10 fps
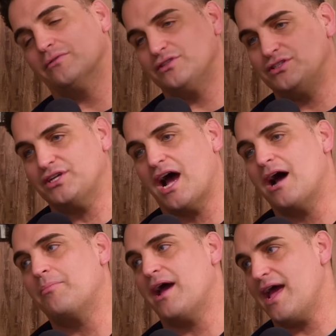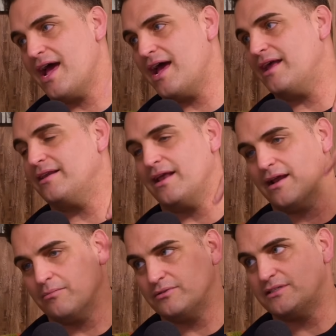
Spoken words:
was a job I had, and I'm